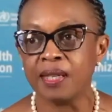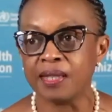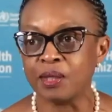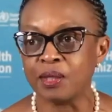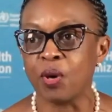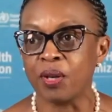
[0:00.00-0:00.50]

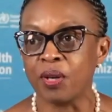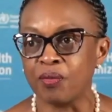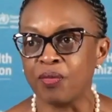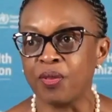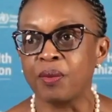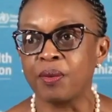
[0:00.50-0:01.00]
It is one
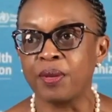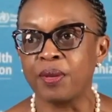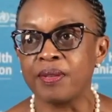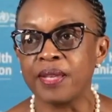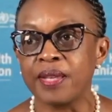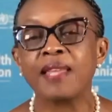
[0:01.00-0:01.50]
of
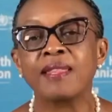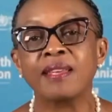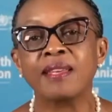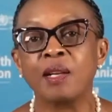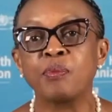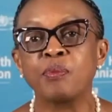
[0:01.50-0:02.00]
the
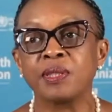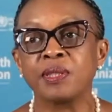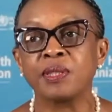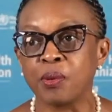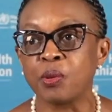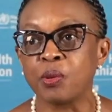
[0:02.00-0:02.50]
ethical
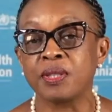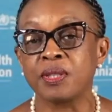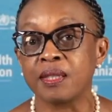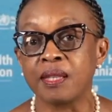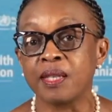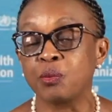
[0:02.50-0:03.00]
principles
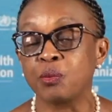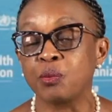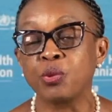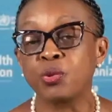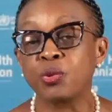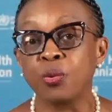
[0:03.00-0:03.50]
that
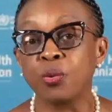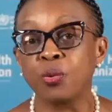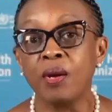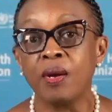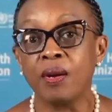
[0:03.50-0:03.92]
will also,